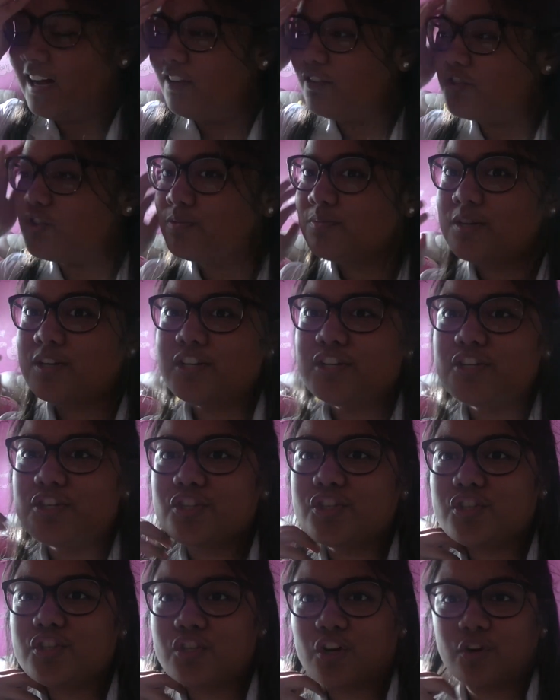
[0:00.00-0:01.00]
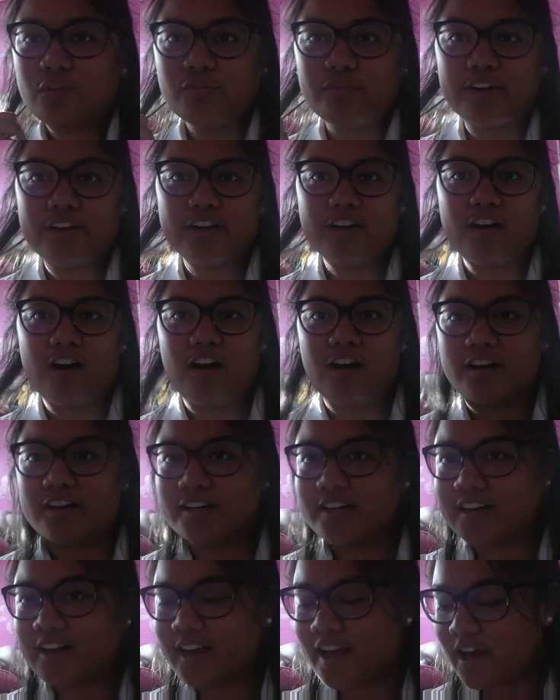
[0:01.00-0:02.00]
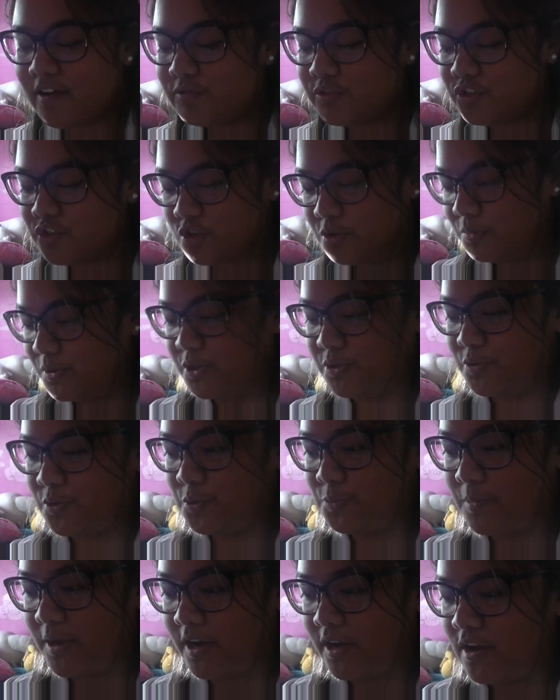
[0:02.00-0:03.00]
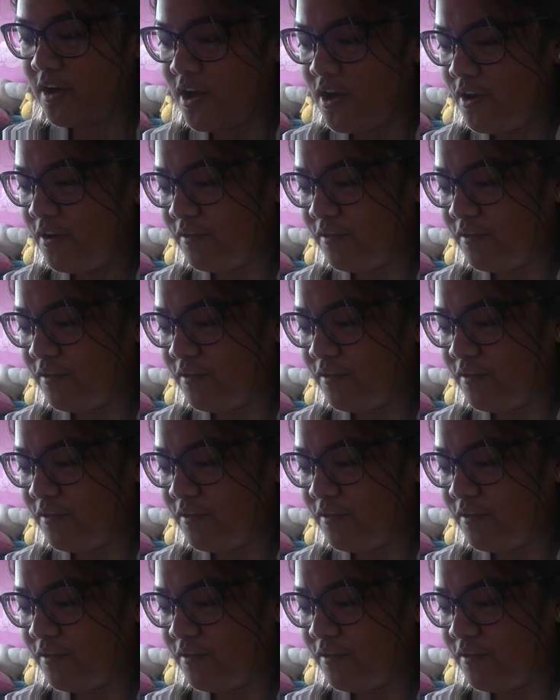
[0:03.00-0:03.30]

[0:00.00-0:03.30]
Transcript: Algebra is so freaking hard, and I have so much respect